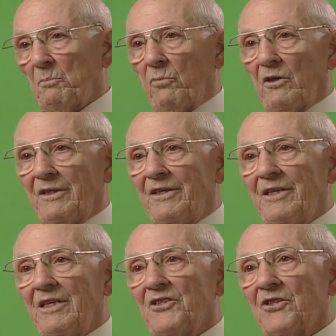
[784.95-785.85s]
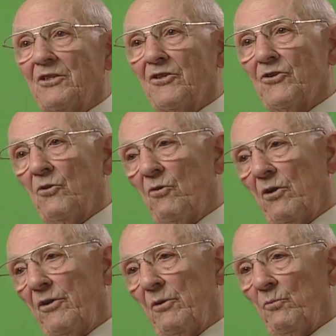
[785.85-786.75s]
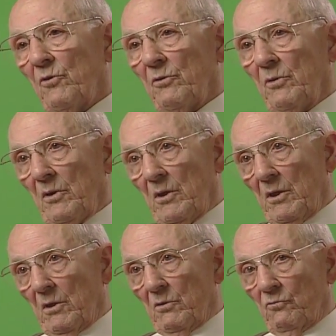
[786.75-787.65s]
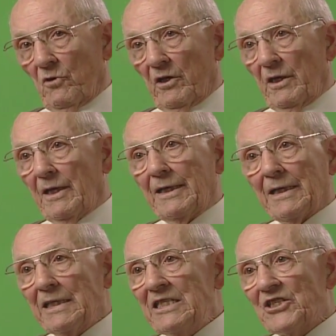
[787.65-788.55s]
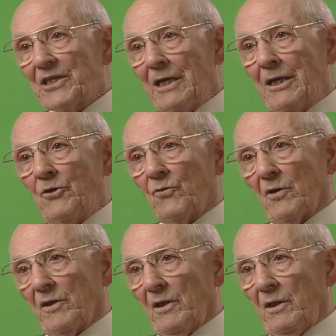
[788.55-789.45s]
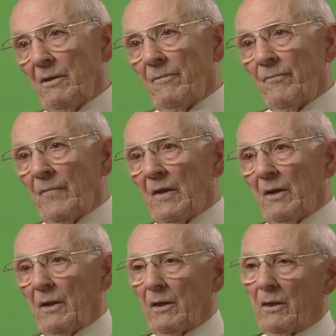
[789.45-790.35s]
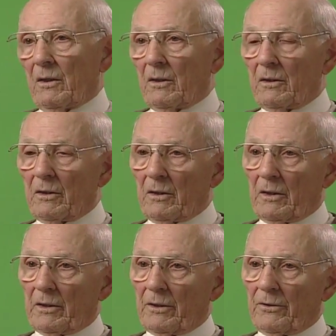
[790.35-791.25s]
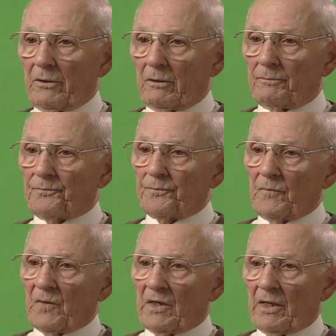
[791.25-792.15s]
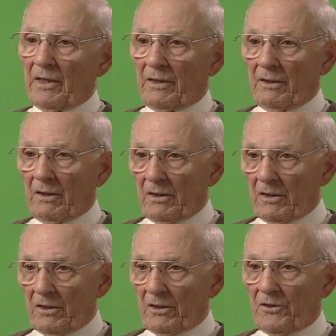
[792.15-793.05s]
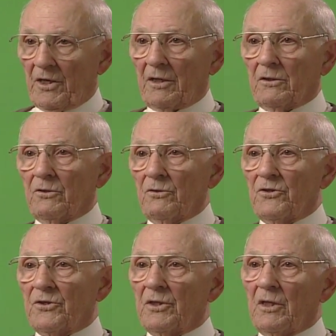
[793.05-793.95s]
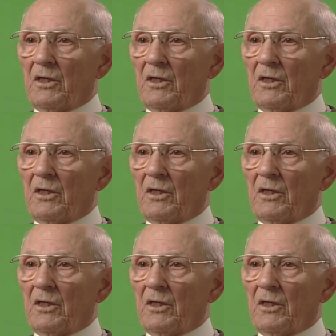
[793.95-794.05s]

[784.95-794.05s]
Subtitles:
blood tests and so on that were run at least annually, and they had doctors